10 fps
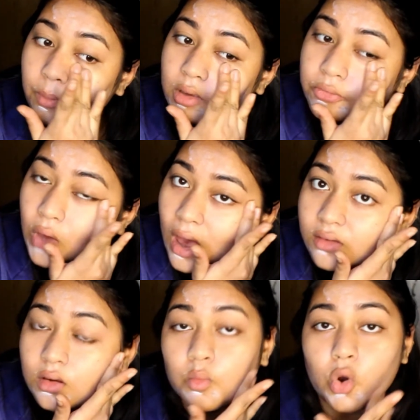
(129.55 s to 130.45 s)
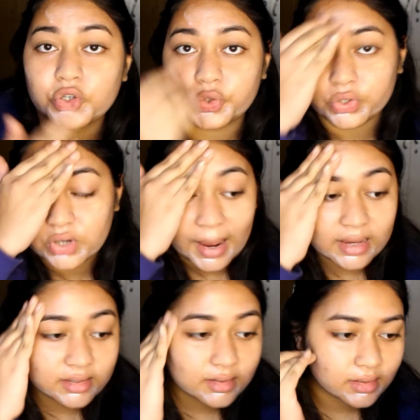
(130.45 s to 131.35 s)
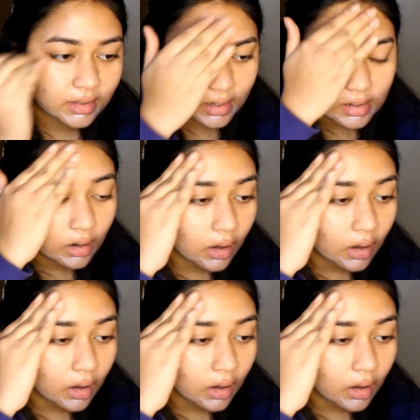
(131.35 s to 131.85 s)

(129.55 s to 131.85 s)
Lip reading: if you have a moisturized skin,